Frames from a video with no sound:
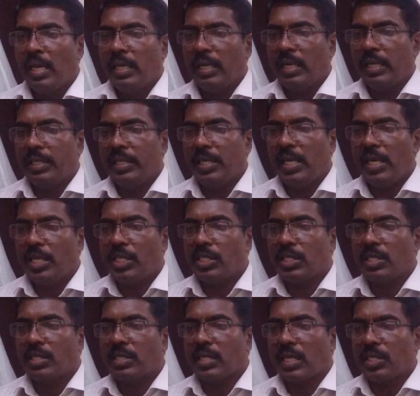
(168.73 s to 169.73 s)
In
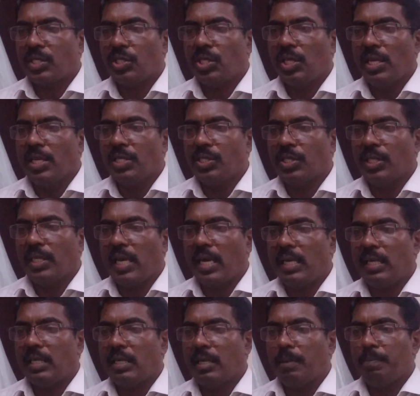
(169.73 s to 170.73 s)
each such
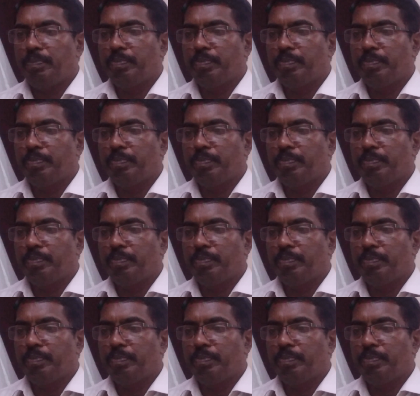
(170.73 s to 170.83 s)
incident,